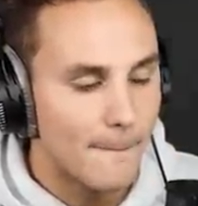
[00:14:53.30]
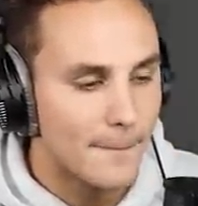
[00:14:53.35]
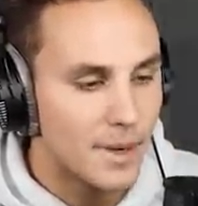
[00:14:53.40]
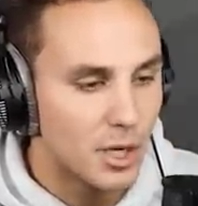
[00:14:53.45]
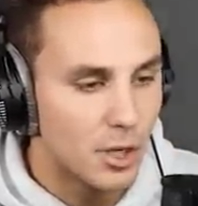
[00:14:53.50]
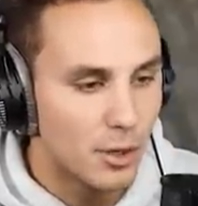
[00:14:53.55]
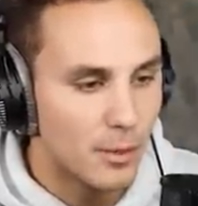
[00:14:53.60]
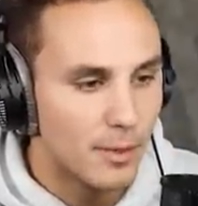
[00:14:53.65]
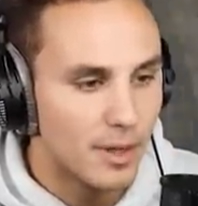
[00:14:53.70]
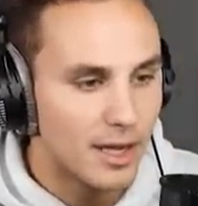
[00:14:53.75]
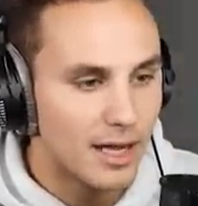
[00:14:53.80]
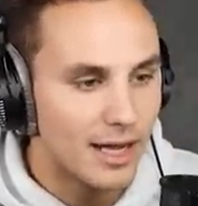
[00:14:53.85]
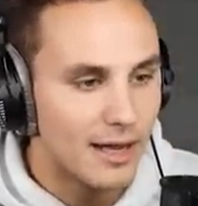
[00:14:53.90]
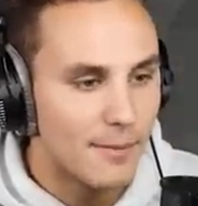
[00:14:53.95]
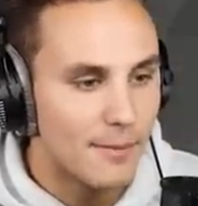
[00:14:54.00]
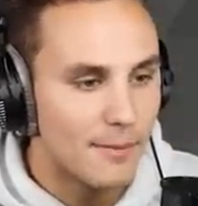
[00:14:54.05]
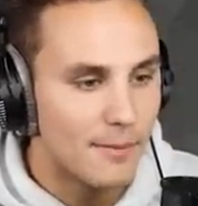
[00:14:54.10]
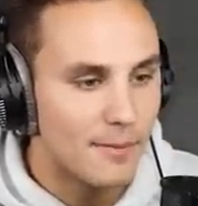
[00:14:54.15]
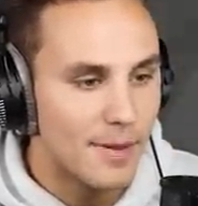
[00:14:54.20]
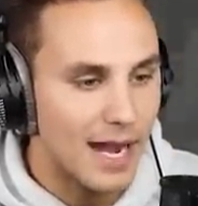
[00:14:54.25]
Boom.
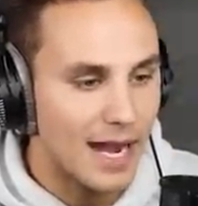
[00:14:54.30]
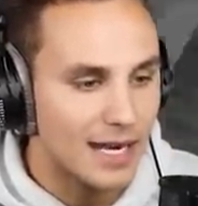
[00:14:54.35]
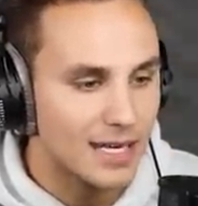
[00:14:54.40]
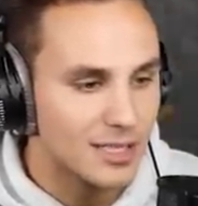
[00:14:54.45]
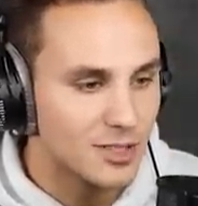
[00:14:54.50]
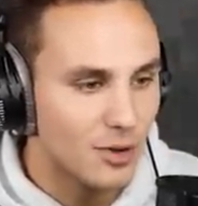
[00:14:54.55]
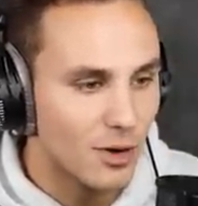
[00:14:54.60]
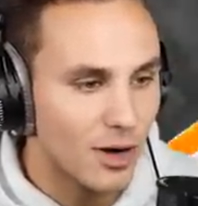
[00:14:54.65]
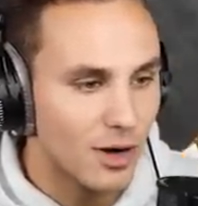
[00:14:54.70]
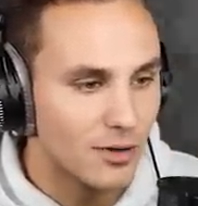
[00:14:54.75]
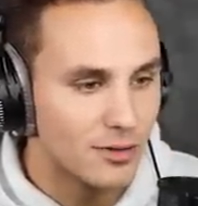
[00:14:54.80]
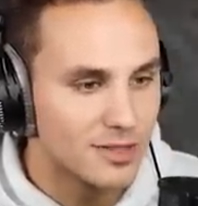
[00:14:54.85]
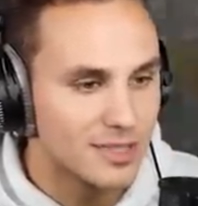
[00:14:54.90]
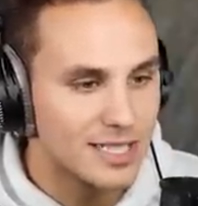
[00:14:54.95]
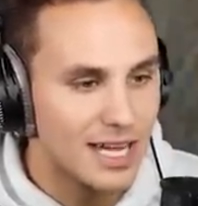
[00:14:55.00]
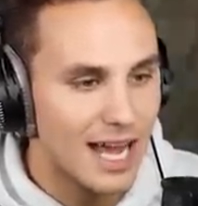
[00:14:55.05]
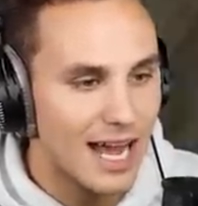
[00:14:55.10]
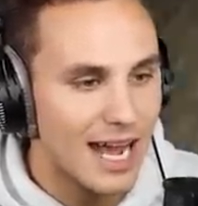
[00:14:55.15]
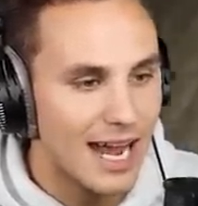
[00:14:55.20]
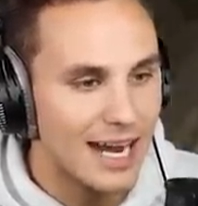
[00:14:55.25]
Back into our own
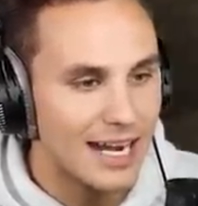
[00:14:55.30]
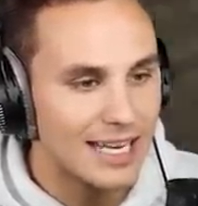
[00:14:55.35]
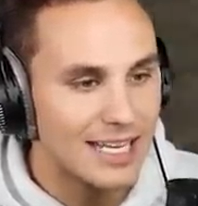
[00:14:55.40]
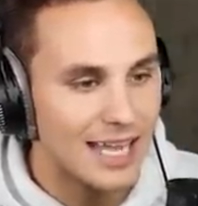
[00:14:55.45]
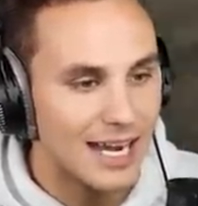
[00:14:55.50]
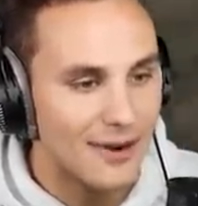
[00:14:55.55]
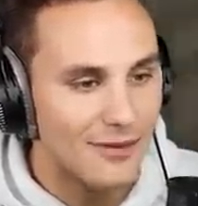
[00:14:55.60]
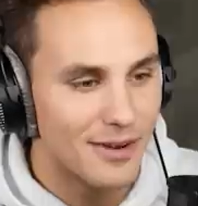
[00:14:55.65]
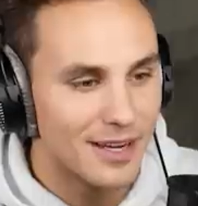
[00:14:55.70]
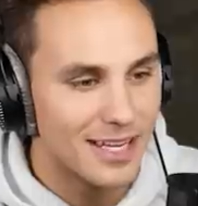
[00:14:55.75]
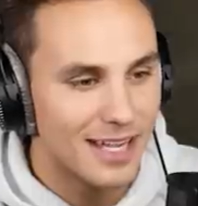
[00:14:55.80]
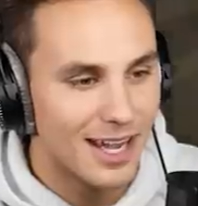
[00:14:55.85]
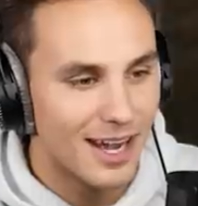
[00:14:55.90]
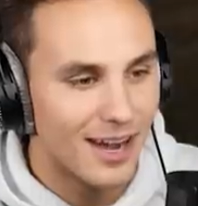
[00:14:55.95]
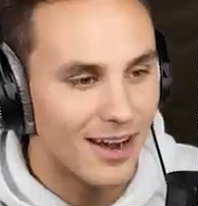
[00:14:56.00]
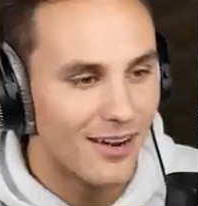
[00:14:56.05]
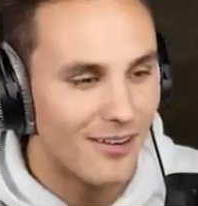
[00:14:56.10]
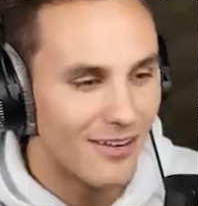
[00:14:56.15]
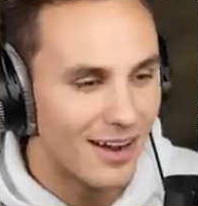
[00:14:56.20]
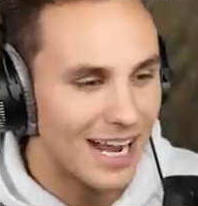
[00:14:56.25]
side. There we
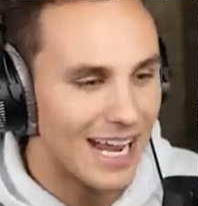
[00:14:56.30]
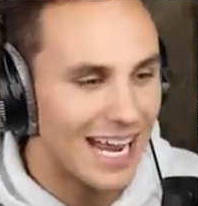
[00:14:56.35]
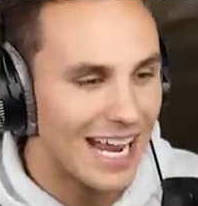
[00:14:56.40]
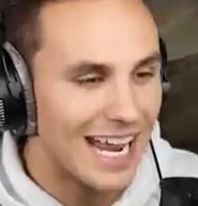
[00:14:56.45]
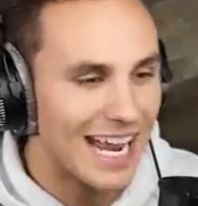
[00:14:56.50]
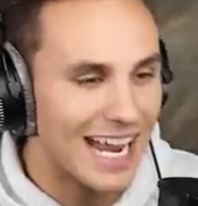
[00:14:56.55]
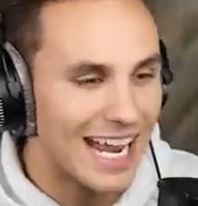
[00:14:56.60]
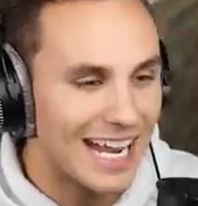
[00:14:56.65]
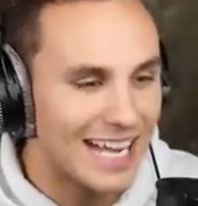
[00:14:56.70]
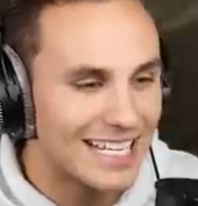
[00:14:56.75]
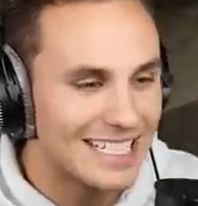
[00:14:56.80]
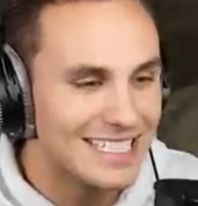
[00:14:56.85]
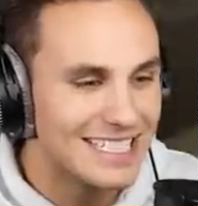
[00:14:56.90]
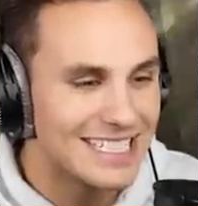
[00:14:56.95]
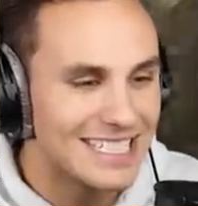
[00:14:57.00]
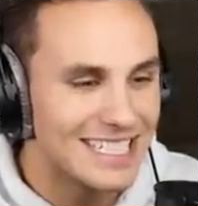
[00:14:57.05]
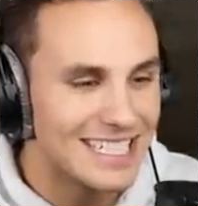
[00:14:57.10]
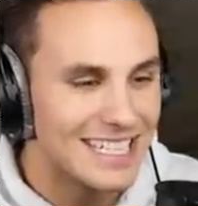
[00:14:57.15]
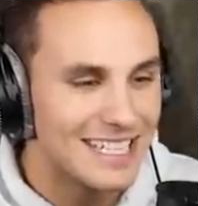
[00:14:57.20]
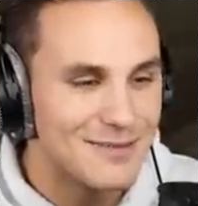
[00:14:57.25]
go. And
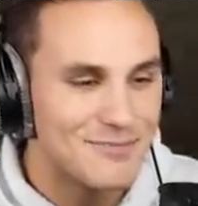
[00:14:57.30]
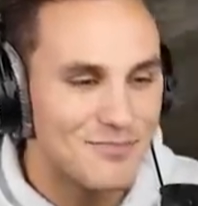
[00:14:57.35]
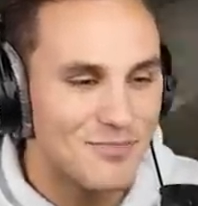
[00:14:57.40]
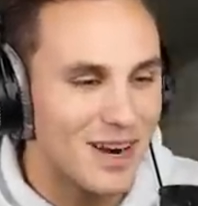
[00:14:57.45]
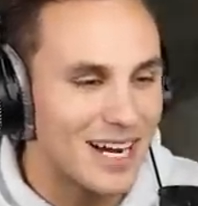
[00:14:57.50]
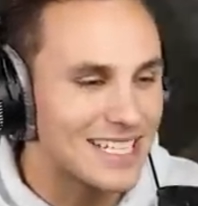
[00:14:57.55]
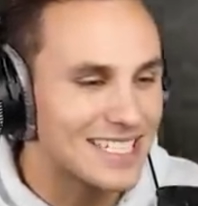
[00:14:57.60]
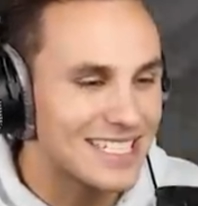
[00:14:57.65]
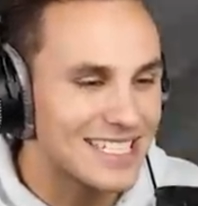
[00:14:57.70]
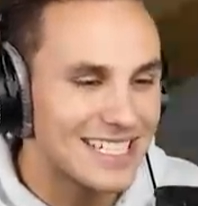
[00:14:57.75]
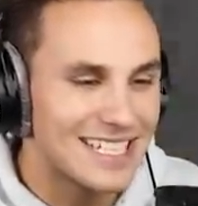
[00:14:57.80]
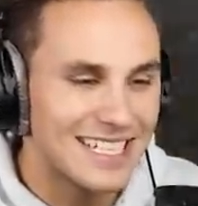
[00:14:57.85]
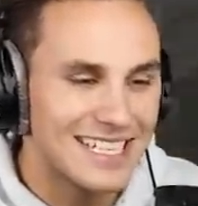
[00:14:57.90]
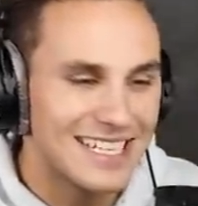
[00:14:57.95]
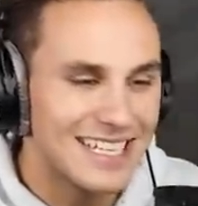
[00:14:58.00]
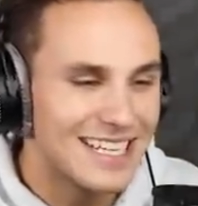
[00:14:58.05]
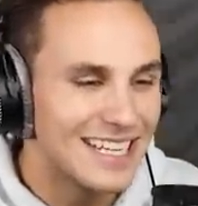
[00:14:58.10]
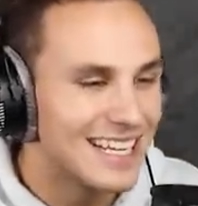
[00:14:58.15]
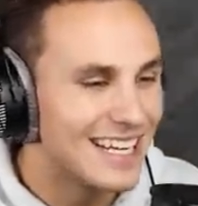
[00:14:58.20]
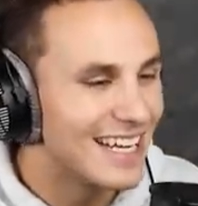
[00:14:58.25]
Preston.
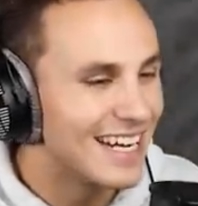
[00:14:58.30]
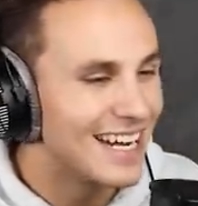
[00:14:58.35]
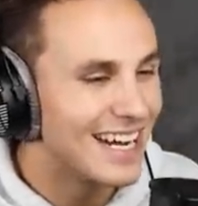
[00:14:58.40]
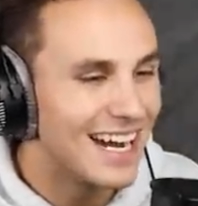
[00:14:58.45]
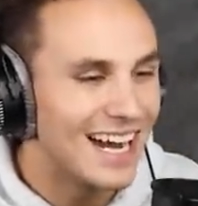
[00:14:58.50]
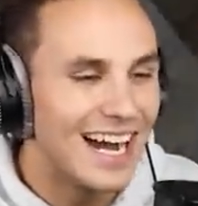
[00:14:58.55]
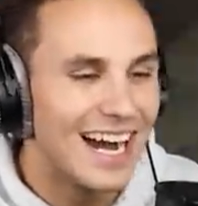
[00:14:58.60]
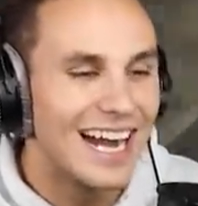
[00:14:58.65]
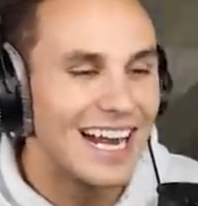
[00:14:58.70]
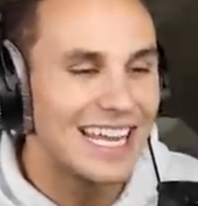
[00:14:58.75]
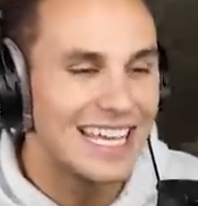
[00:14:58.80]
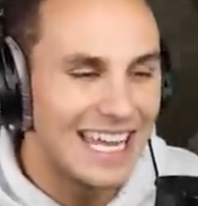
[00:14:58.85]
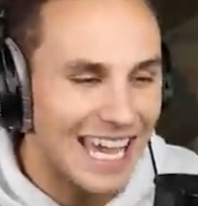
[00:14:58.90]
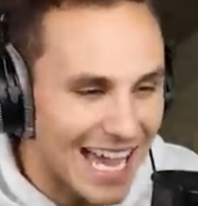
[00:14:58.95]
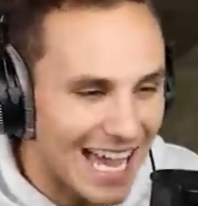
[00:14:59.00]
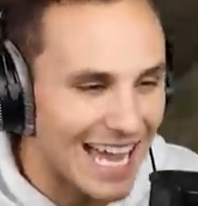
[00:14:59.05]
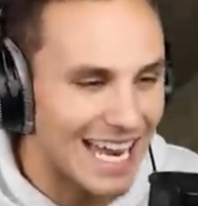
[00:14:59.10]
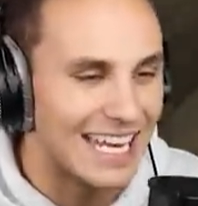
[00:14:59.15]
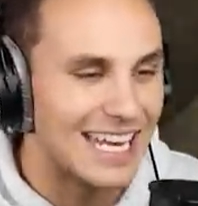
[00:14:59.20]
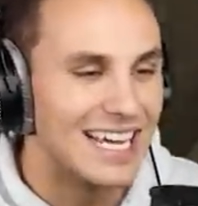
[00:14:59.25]

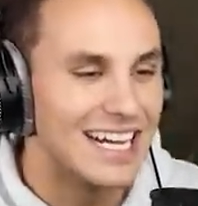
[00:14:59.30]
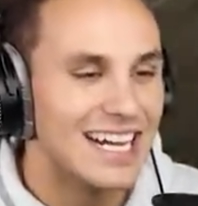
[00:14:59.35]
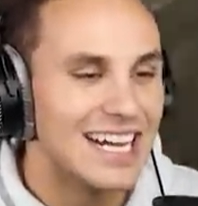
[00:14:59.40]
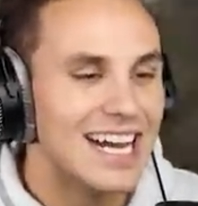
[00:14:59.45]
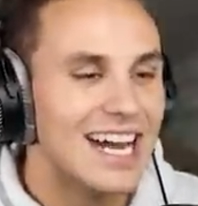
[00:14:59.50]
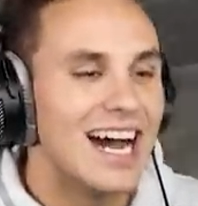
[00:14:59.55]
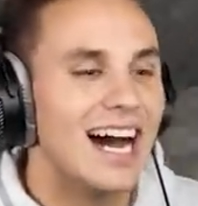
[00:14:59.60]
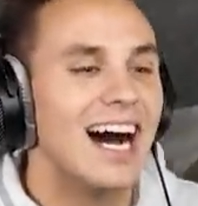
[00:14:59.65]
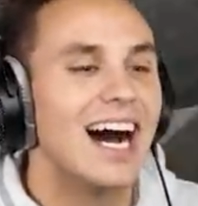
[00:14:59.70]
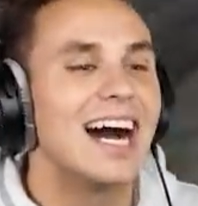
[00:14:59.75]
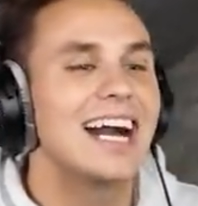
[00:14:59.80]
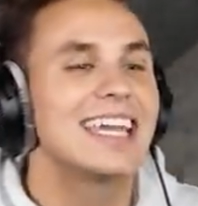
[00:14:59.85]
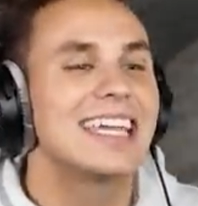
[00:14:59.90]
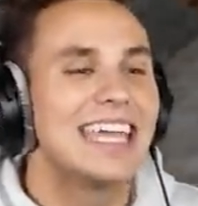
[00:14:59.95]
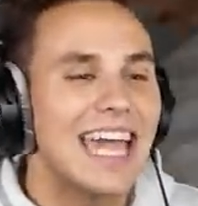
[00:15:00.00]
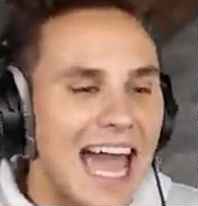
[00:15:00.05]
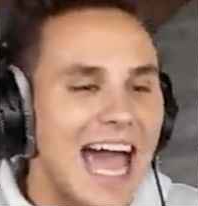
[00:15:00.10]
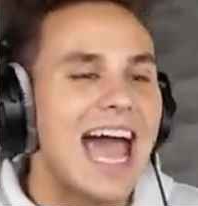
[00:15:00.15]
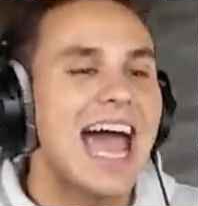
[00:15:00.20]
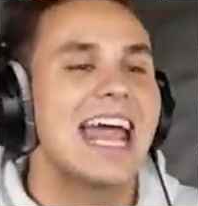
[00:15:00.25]
Again.
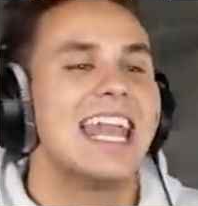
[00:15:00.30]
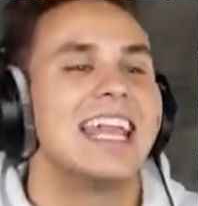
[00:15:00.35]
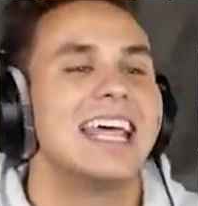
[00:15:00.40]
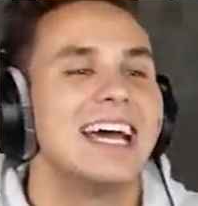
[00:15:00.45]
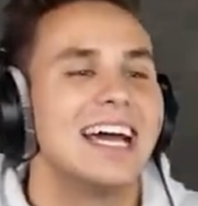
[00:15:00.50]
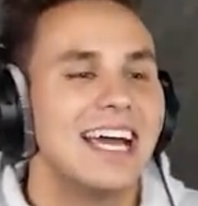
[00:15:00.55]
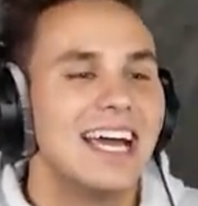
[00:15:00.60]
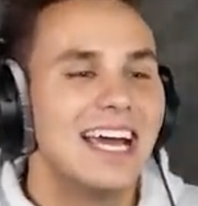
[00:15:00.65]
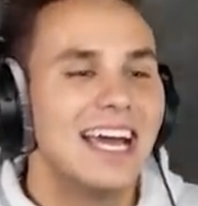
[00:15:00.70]
Again.